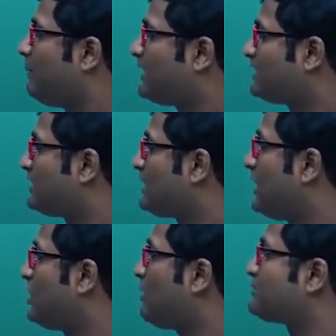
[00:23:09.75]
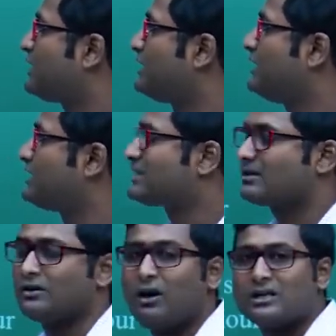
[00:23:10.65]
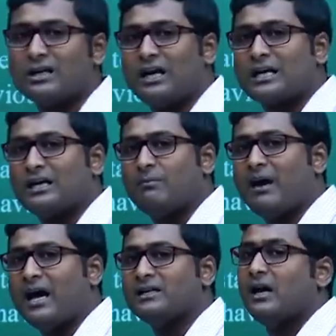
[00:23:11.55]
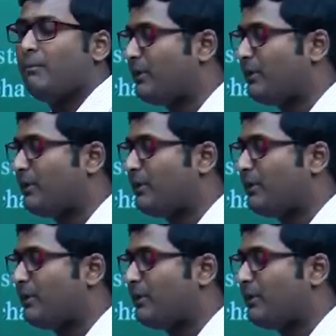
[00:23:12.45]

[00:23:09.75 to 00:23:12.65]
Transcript: but the third option is not correctly matched